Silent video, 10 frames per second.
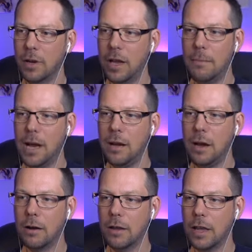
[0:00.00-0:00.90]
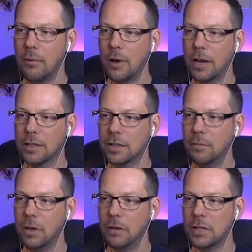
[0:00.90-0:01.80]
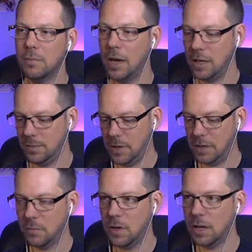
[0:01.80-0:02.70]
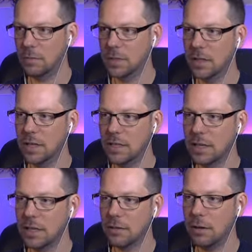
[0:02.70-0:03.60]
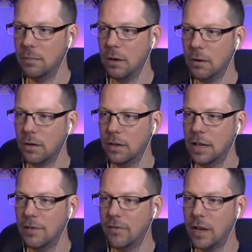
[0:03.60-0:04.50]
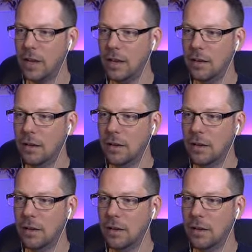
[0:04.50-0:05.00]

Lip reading: But I might not have got that right, because I'm not the smartest person when it comes to these things, so I'm not going to leave that in.